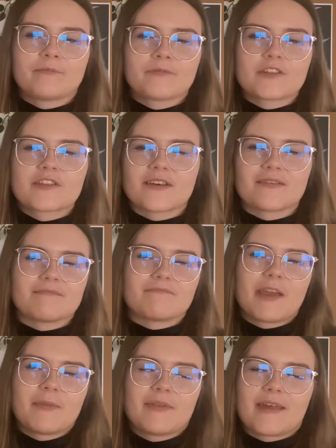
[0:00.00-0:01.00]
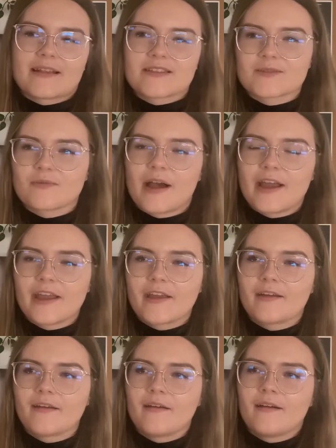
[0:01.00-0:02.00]
So maybe that's why
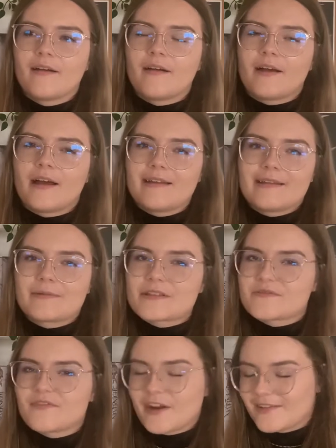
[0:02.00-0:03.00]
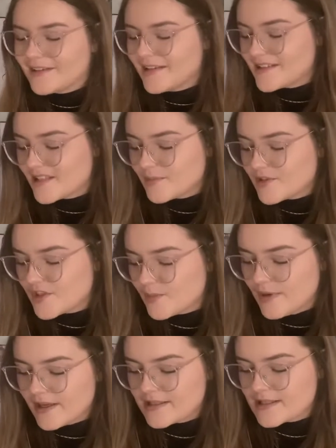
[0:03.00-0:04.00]
it was fairly easy to
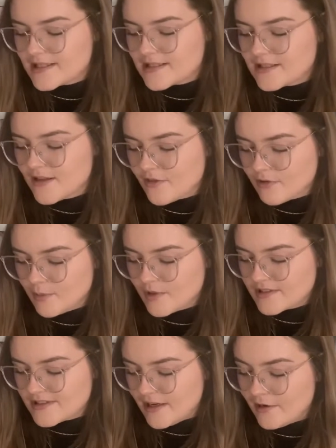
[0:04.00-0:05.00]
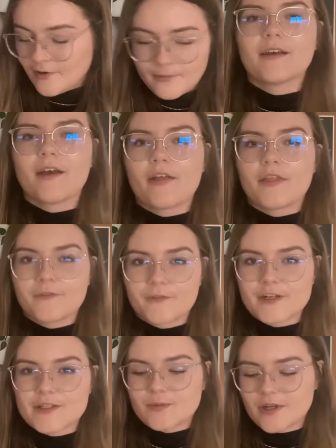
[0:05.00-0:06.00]
pick these 3 books out. The
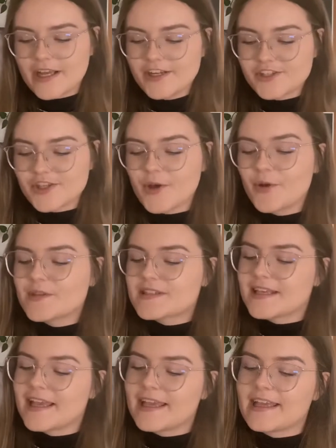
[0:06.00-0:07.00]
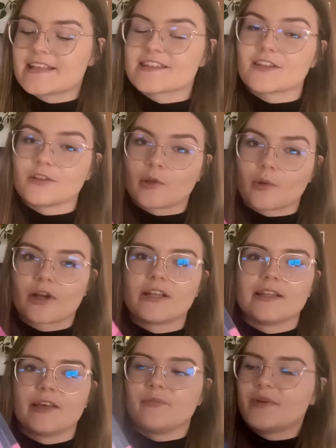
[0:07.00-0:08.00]
first one I chose is Allure
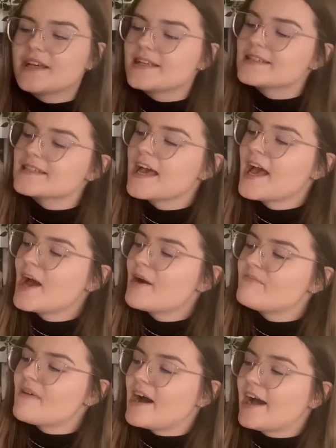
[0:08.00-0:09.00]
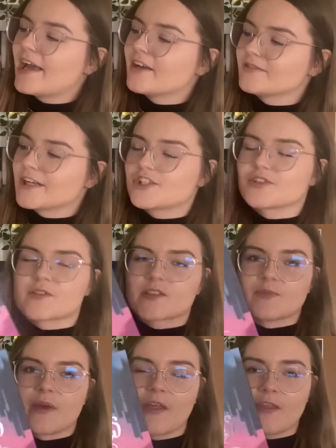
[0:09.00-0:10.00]
Olympus by Rachel
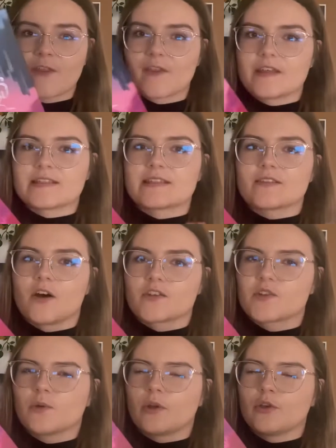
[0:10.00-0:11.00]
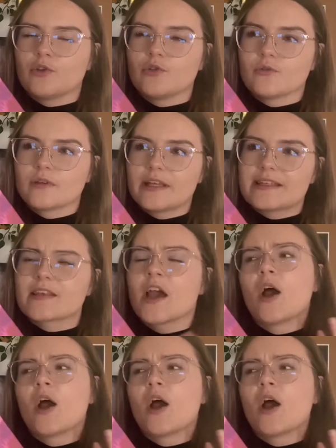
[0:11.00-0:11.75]
Smith. This is also a new release.